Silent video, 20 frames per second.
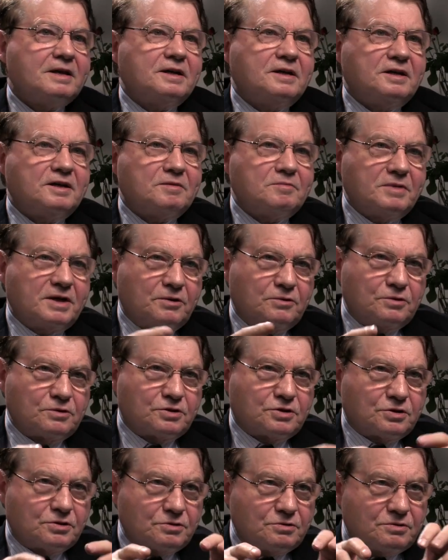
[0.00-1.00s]
it may
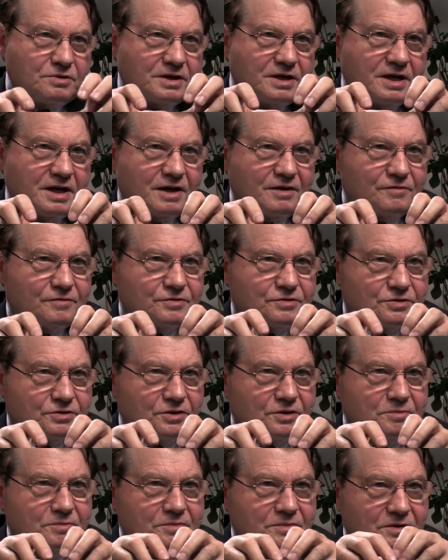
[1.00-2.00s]
also have
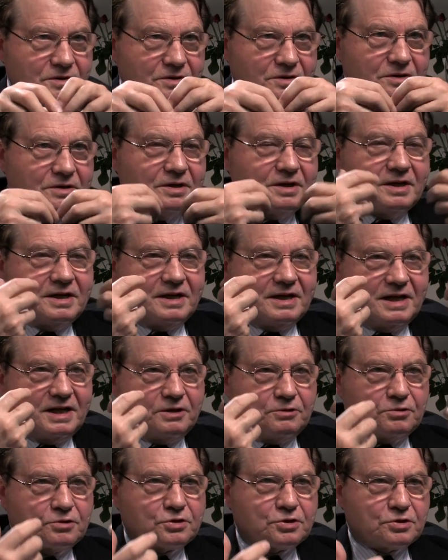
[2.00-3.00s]
some
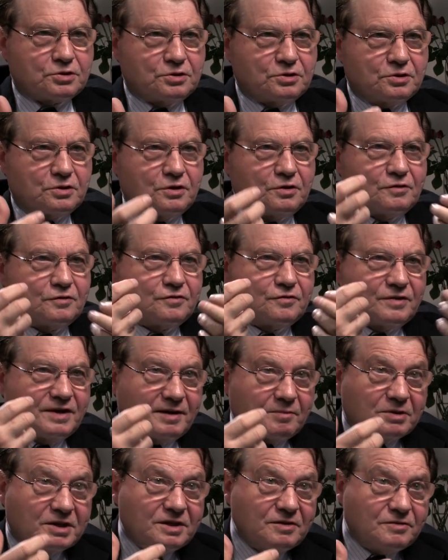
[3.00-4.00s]
induction of
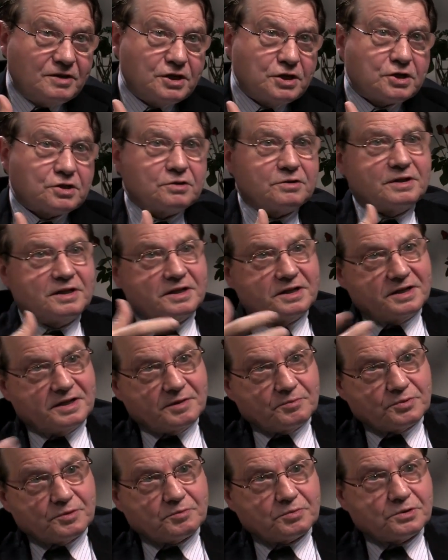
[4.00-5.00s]
activation and then
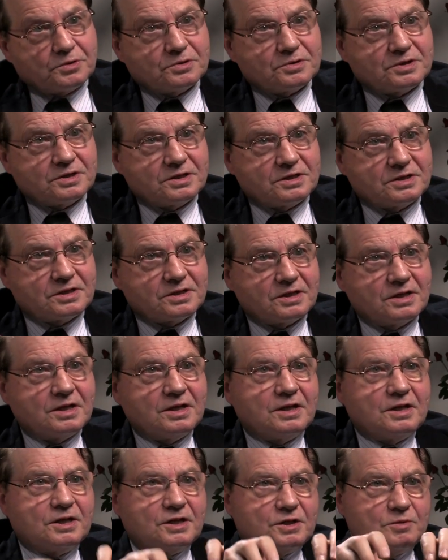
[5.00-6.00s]
apoptosis,
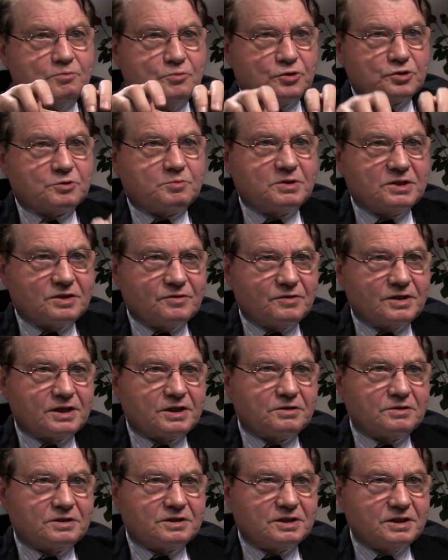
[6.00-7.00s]
more specific
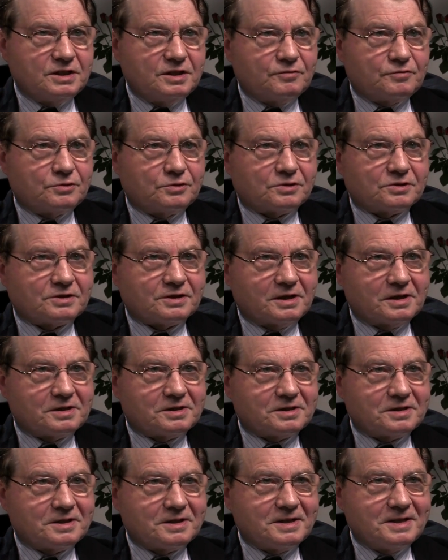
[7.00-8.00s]
on CD4
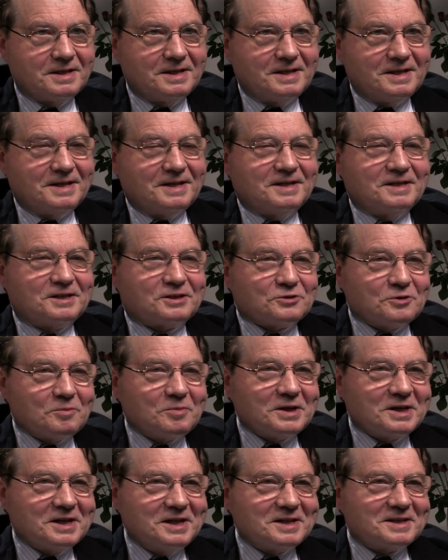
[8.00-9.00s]
cells. It's
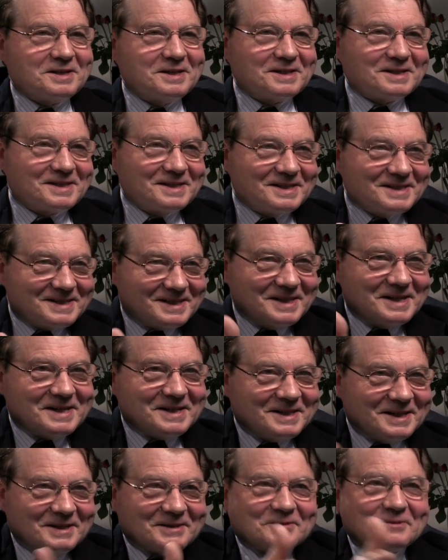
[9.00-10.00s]
complicated saying
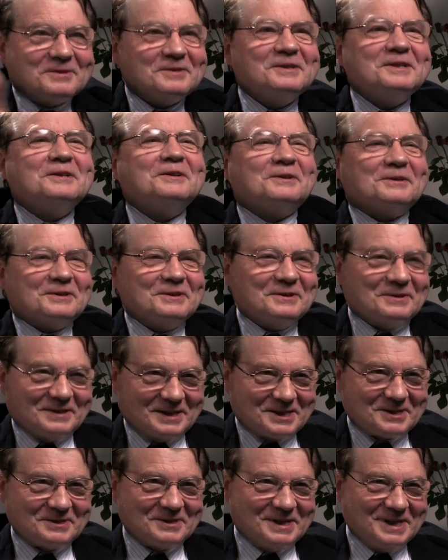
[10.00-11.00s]
that we don't know,
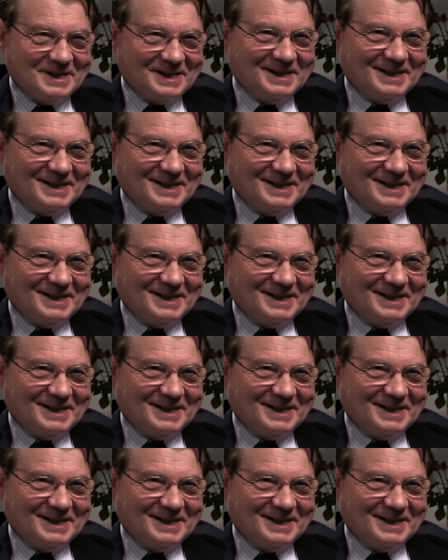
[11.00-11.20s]
actually.